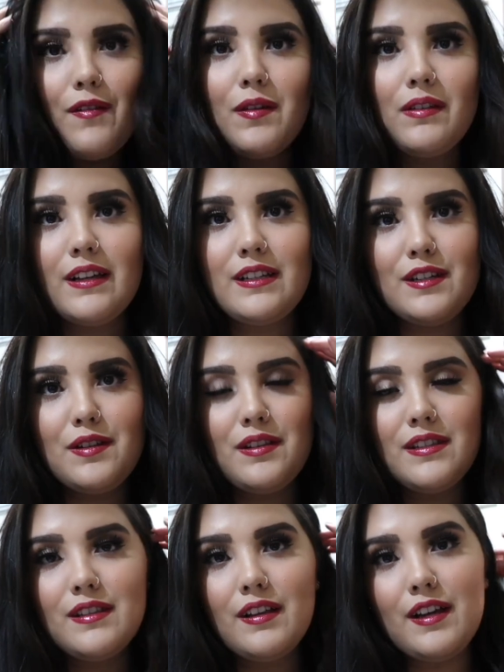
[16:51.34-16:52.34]
If you would like to do
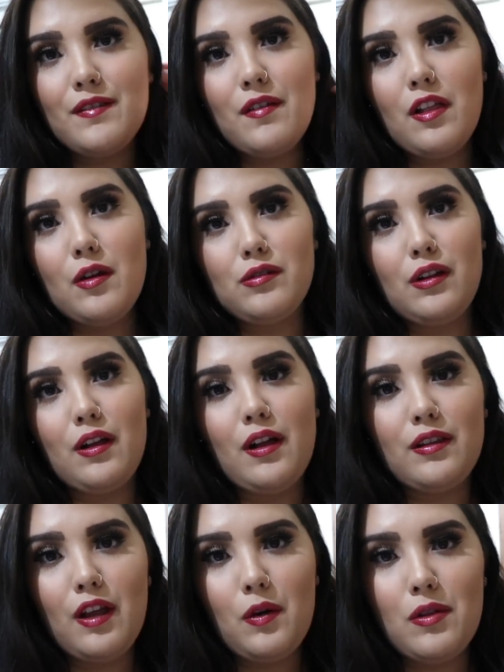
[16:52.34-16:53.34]
this look and follow
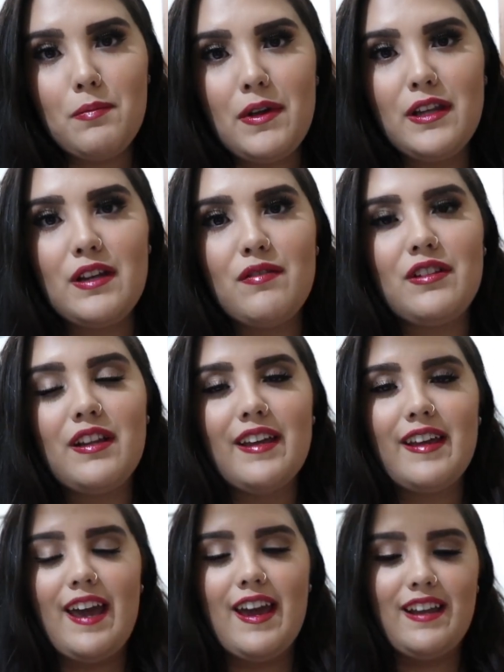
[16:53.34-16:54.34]
along with me,
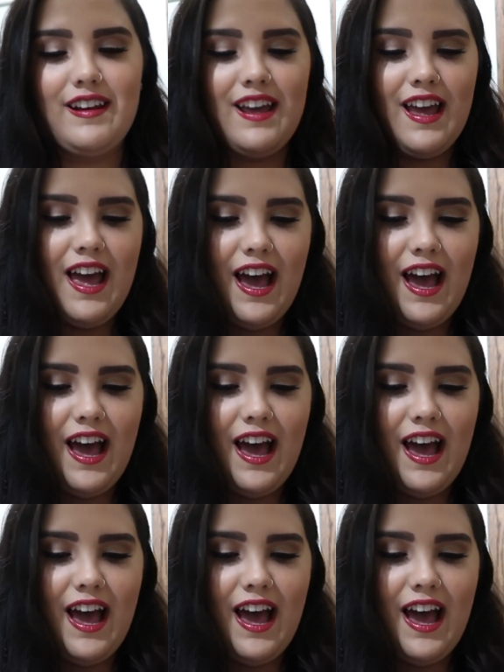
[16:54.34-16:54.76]
definitely can.